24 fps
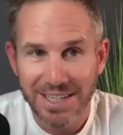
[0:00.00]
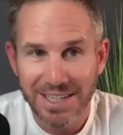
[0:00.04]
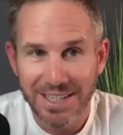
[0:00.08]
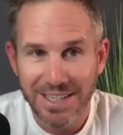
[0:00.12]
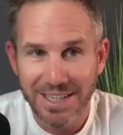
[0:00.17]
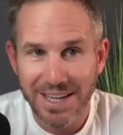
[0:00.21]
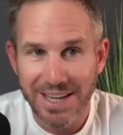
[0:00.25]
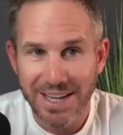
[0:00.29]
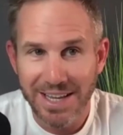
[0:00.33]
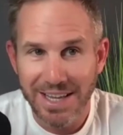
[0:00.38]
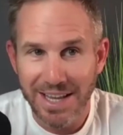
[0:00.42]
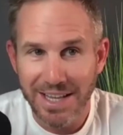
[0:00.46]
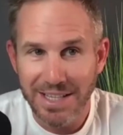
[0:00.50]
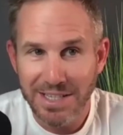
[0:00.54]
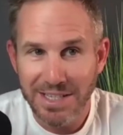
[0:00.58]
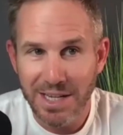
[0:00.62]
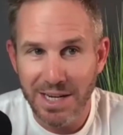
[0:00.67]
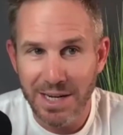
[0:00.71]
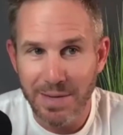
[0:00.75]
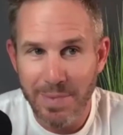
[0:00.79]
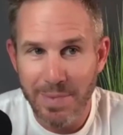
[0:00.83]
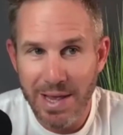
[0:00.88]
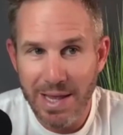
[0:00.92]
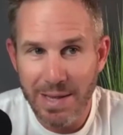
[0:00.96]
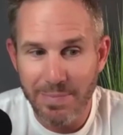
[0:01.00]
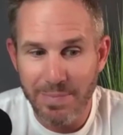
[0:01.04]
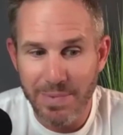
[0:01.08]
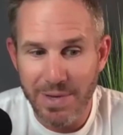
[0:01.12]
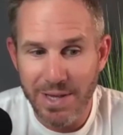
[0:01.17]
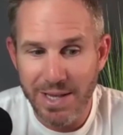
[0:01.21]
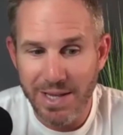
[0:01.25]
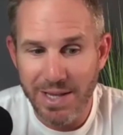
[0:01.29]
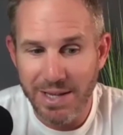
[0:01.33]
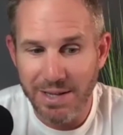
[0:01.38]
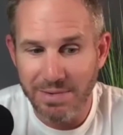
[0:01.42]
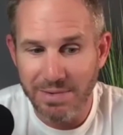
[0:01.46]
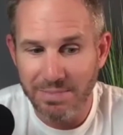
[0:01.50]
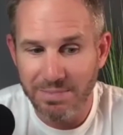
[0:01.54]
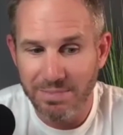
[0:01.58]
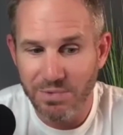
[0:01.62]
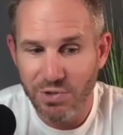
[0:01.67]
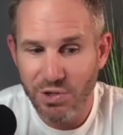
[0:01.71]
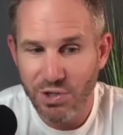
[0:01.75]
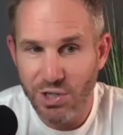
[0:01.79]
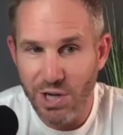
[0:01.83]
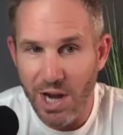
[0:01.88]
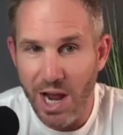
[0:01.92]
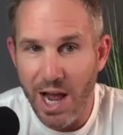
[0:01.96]
like it's going to make me
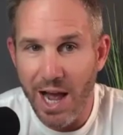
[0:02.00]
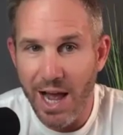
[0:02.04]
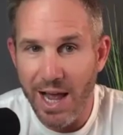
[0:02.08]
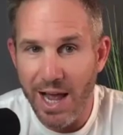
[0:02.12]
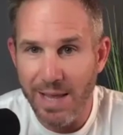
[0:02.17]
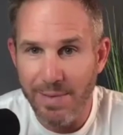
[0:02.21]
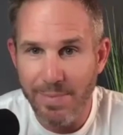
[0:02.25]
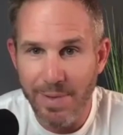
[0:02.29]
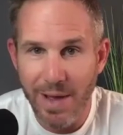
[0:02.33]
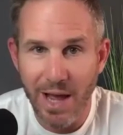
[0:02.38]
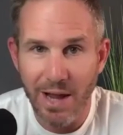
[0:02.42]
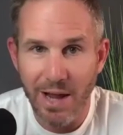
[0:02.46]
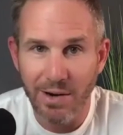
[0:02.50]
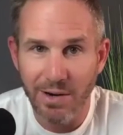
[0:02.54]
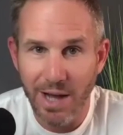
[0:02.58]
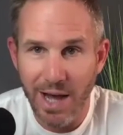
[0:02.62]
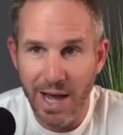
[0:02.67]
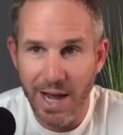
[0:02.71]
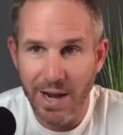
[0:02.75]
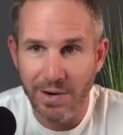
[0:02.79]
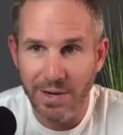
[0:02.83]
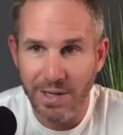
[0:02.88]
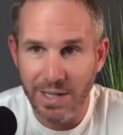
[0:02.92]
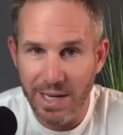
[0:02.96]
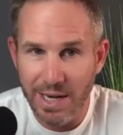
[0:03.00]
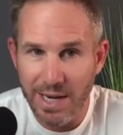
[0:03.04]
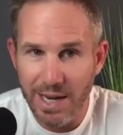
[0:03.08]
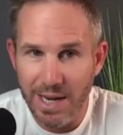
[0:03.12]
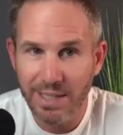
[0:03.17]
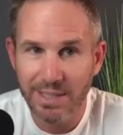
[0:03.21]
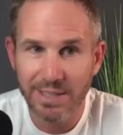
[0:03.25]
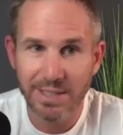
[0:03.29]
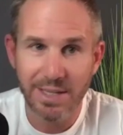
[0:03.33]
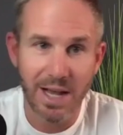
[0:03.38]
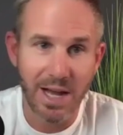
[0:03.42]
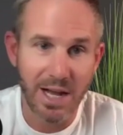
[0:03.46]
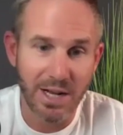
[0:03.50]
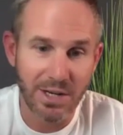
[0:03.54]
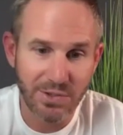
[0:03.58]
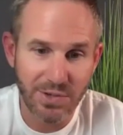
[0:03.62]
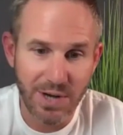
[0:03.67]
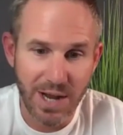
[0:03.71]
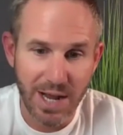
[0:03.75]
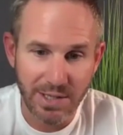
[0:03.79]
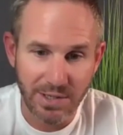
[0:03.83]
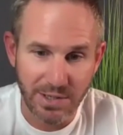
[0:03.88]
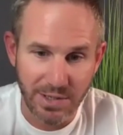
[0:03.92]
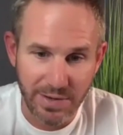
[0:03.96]
shy about hiring the next
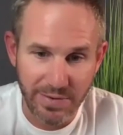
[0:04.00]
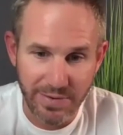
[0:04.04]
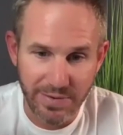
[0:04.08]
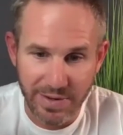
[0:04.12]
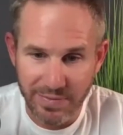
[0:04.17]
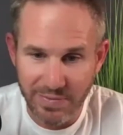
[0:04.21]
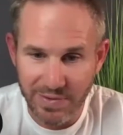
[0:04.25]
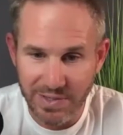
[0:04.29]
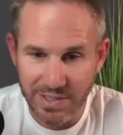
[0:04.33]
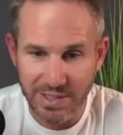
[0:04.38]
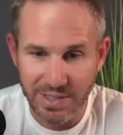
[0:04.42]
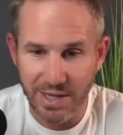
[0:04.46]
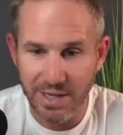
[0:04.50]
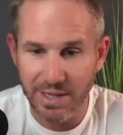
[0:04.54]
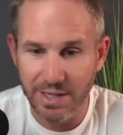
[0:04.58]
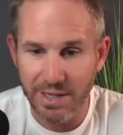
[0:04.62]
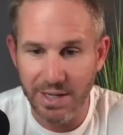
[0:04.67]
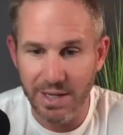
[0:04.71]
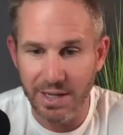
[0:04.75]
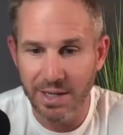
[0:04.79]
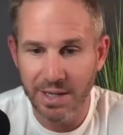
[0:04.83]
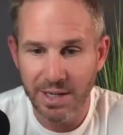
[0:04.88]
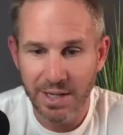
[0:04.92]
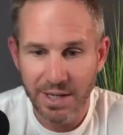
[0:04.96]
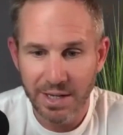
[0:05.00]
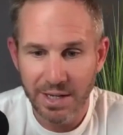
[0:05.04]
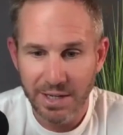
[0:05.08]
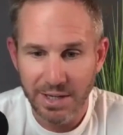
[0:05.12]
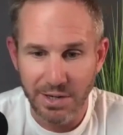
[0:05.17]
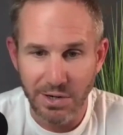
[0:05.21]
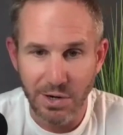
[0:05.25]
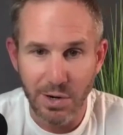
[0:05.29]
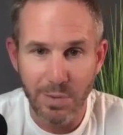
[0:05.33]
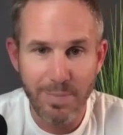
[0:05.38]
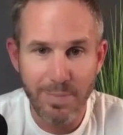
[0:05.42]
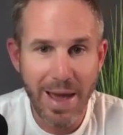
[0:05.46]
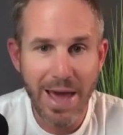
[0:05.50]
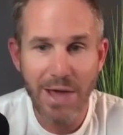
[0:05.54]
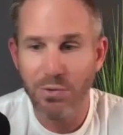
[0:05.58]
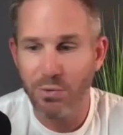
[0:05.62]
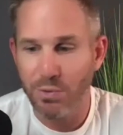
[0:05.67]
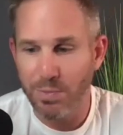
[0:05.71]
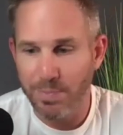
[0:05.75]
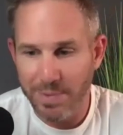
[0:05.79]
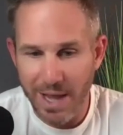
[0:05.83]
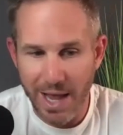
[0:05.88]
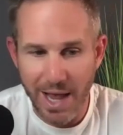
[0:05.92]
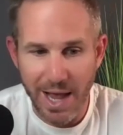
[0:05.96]
contractor, even if it's like a you know
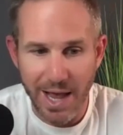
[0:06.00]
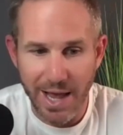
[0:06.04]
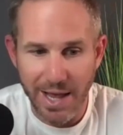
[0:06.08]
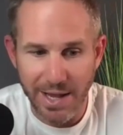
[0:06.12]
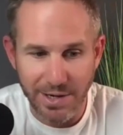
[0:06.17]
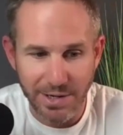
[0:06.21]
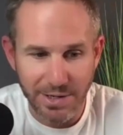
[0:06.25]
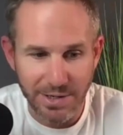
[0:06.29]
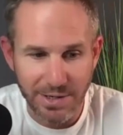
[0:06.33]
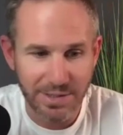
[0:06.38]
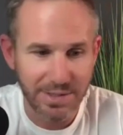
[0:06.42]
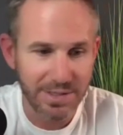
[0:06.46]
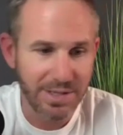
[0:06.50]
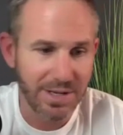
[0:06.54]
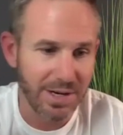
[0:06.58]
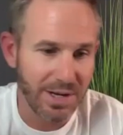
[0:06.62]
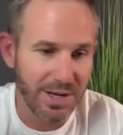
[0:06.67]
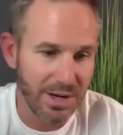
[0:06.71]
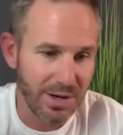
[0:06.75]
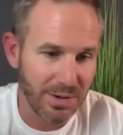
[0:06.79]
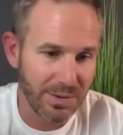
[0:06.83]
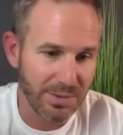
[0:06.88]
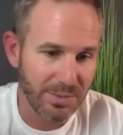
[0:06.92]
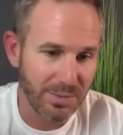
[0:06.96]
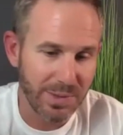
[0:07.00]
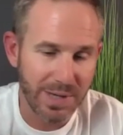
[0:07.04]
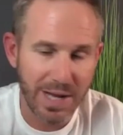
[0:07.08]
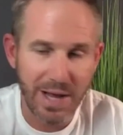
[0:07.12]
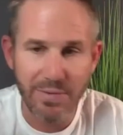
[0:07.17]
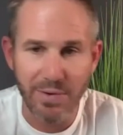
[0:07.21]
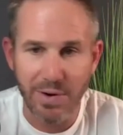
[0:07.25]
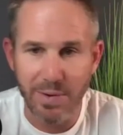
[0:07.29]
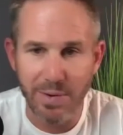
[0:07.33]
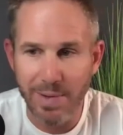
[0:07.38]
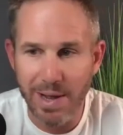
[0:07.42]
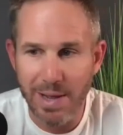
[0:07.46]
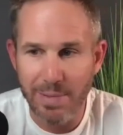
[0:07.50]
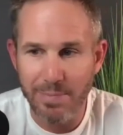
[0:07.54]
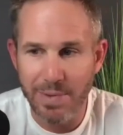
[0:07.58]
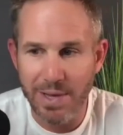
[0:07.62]
bathroom guy or you know whatever it might